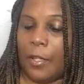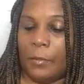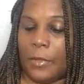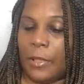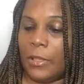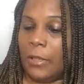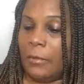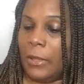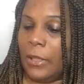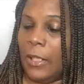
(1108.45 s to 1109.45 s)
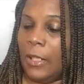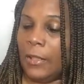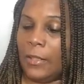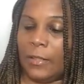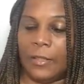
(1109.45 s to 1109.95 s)
But this is my
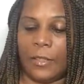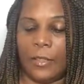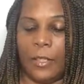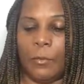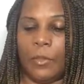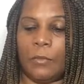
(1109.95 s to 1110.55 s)
desk, and I want